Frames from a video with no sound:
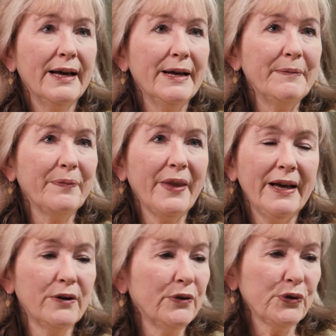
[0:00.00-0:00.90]

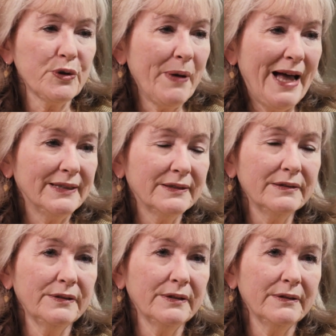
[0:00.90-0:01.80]
had all sorts of
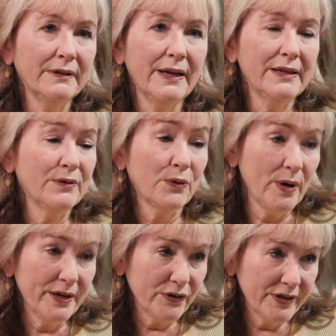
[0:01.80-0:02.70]
patents, and I didn't
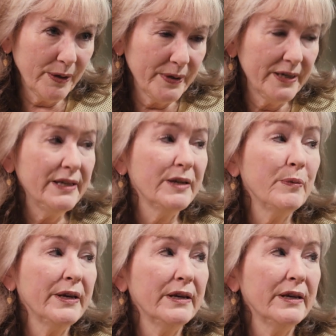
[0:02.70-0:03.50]
quite understand what he did,